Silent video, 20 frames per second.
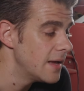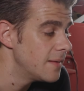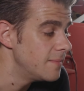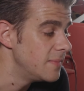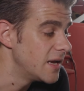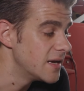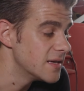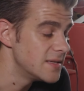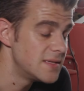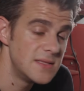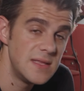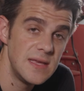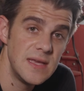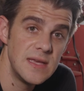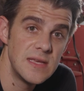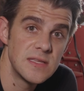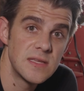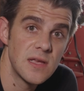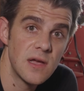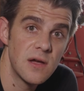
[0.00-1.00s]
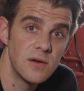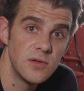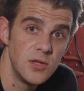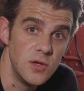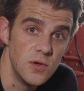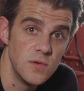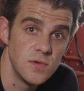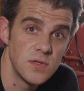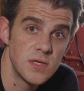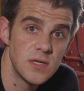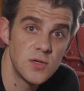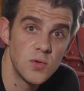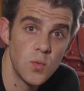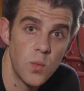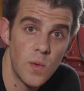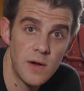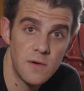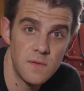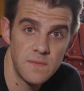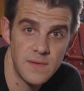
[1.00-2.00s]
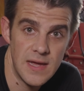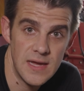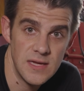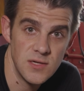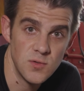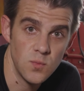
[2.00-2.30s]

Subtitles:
because these use 12-gauge